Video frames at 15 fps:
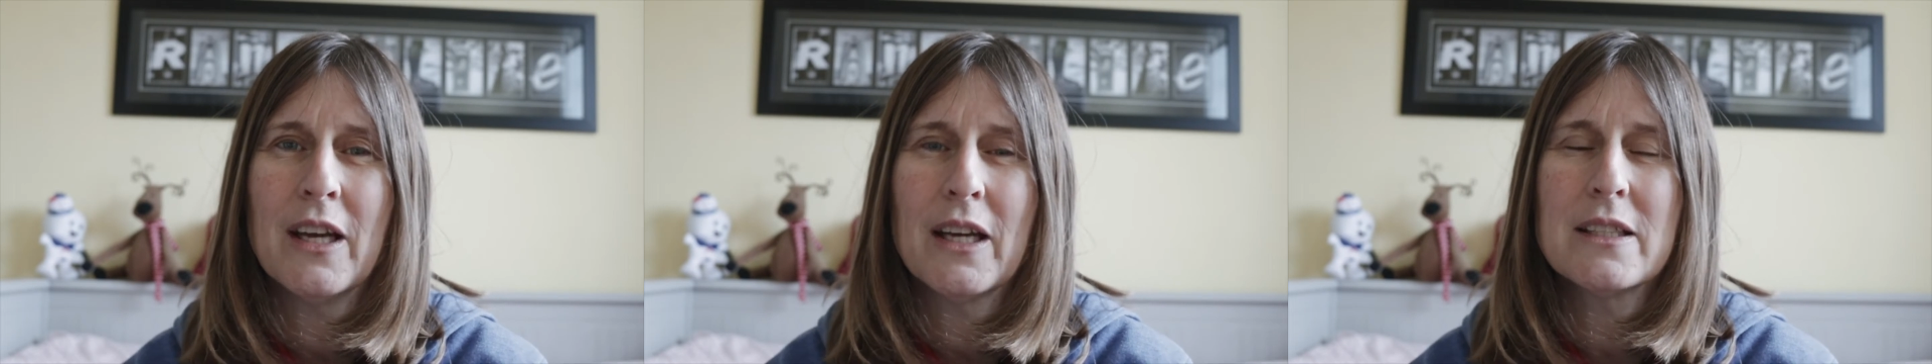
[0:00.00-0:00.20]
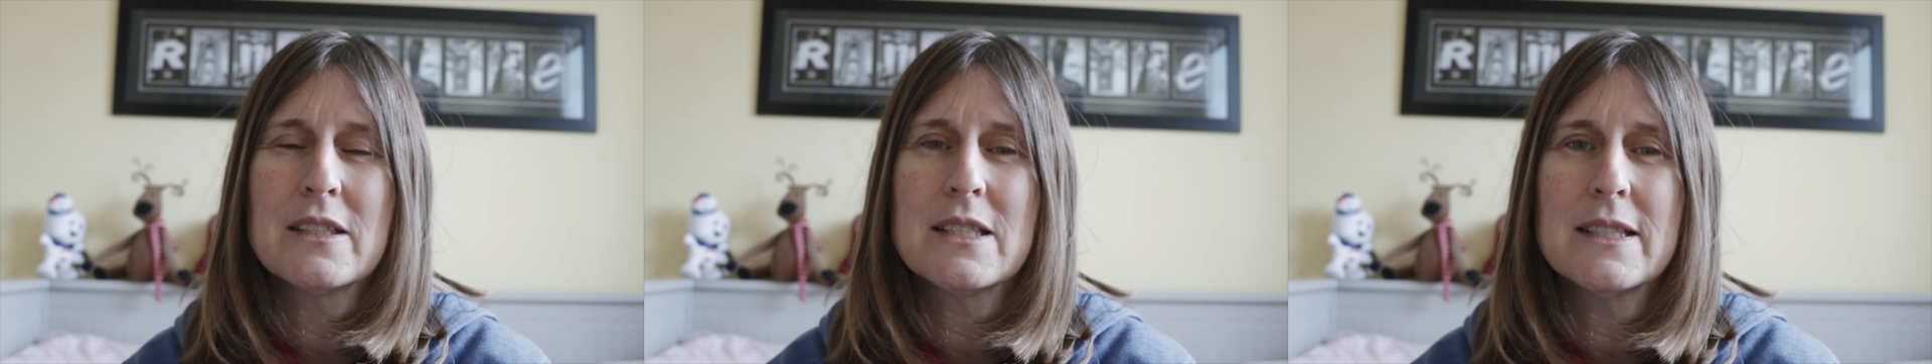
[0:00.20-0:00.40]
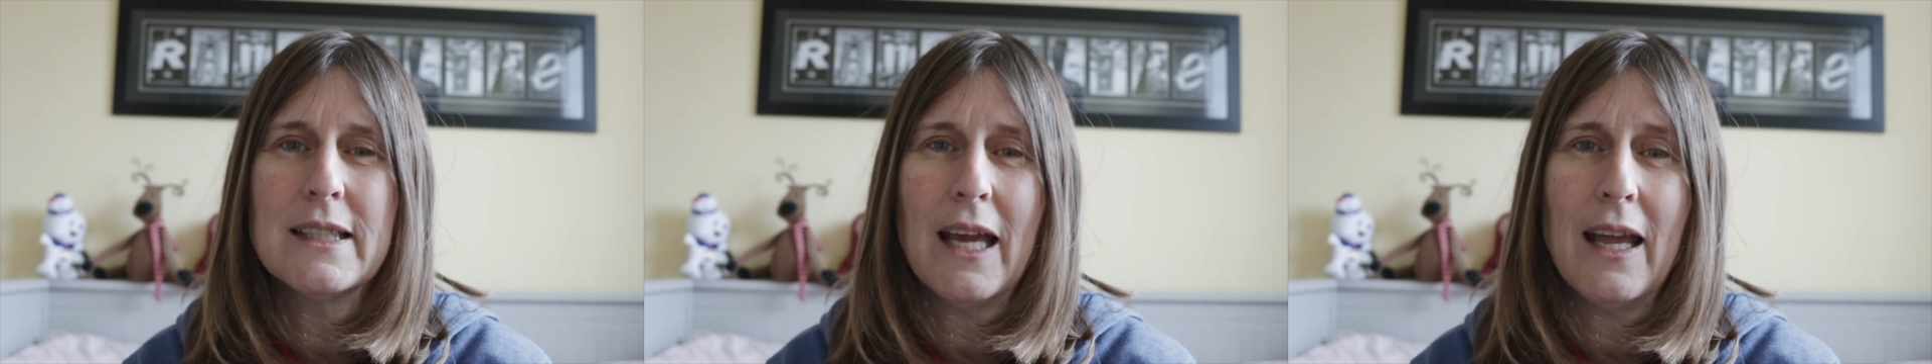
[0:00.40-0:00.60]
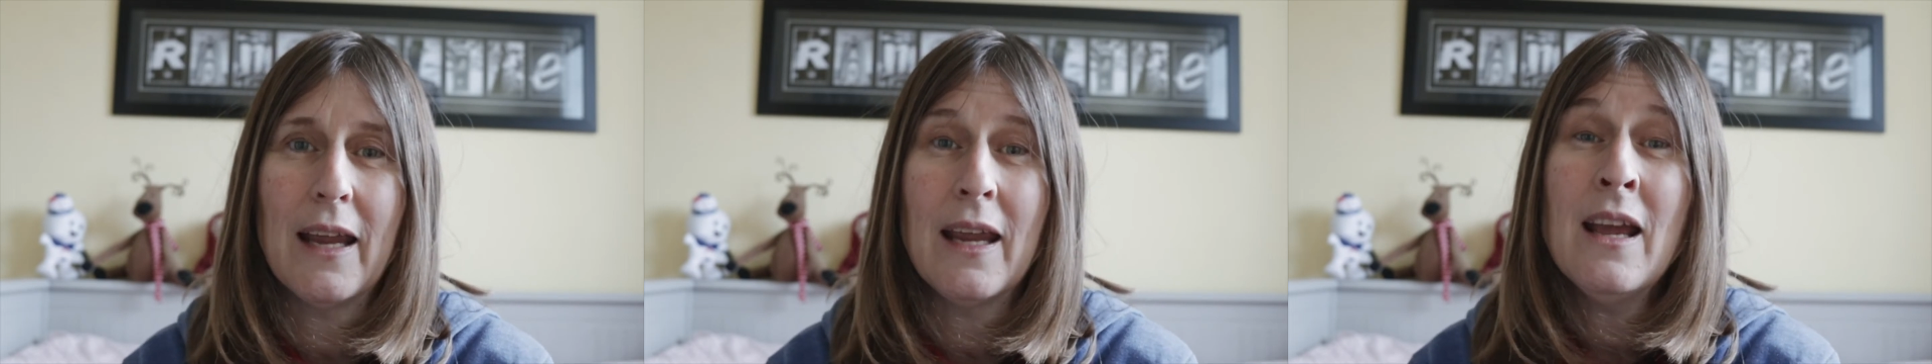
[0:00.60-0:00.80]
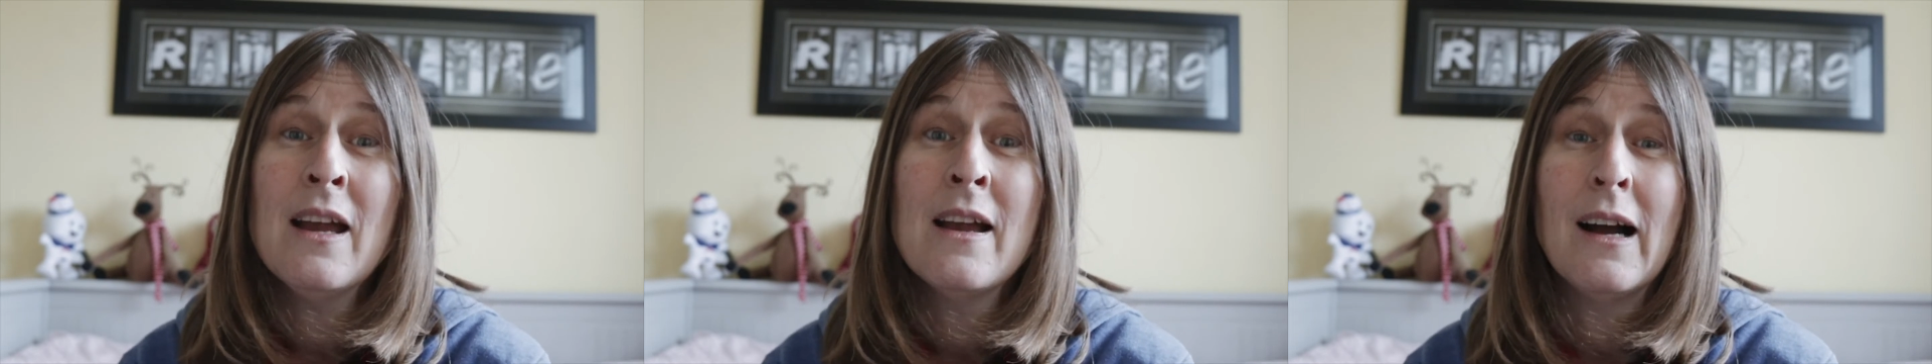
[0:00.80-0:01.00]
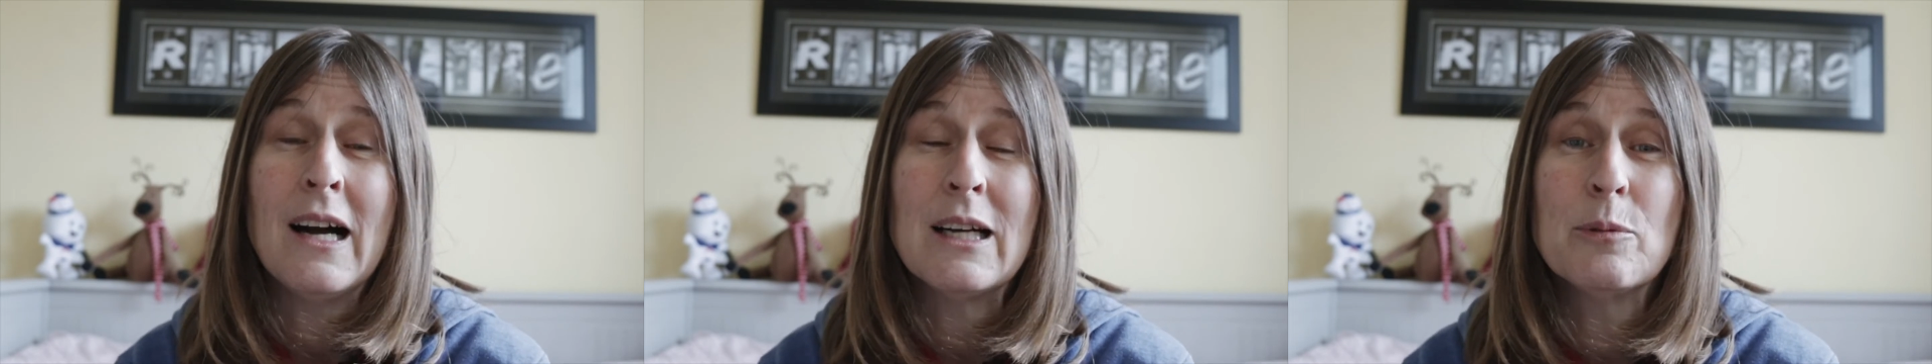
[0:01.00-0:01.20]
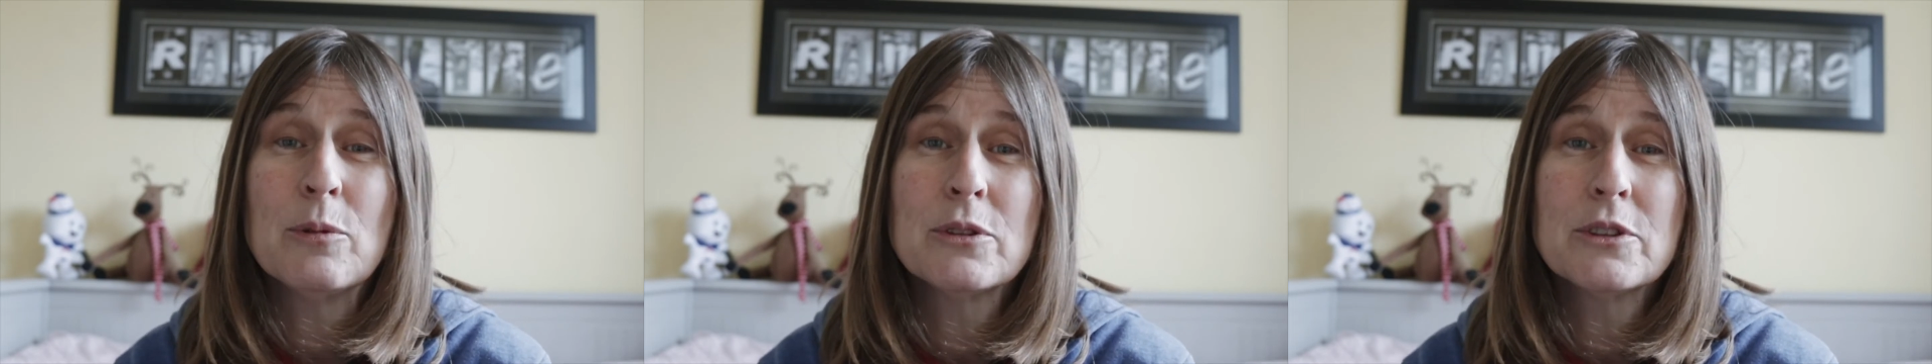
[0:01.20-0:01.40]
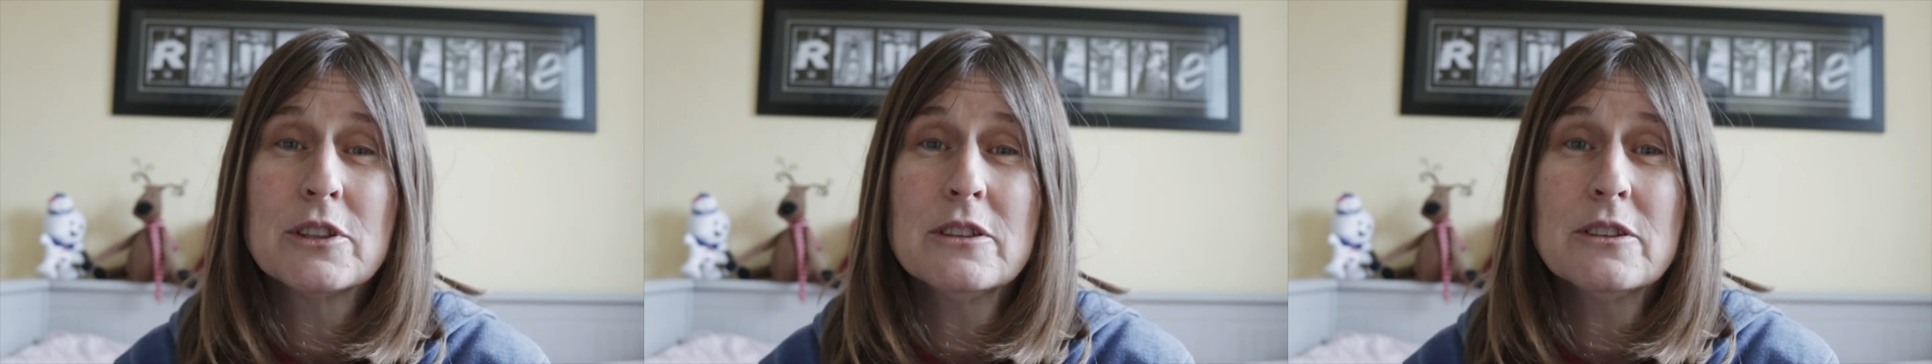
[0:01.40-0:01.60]
and today I
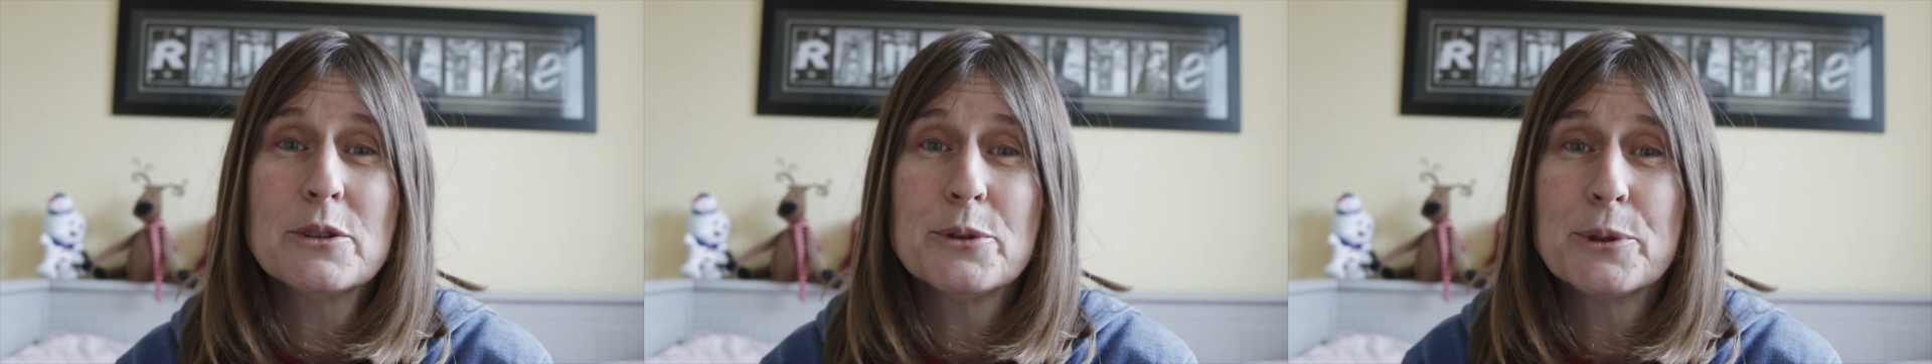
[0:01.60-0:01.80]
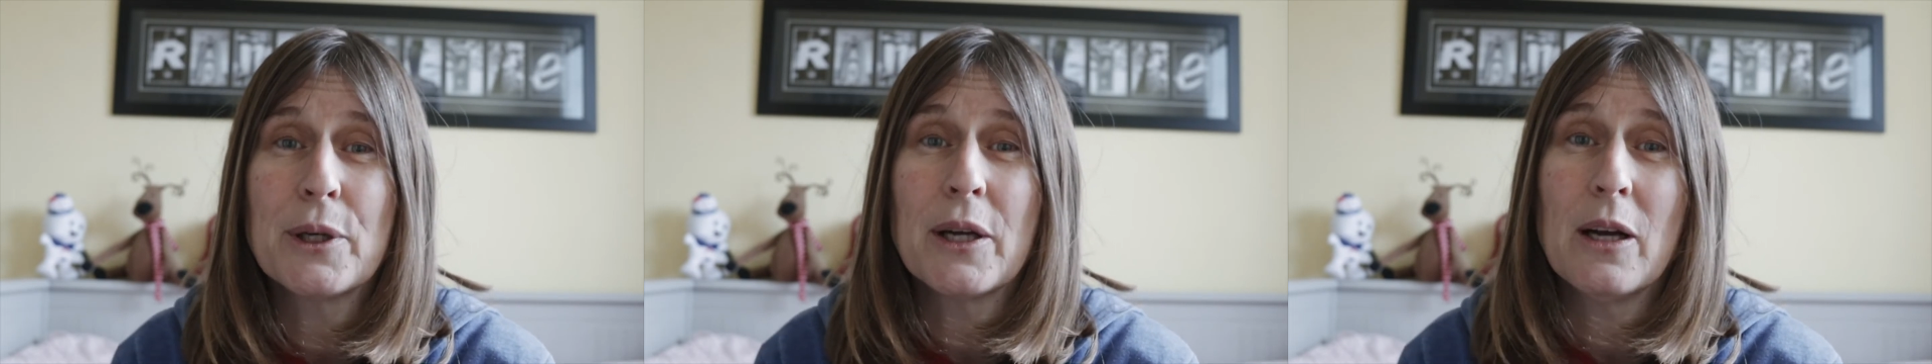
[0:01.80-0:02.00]
want to talk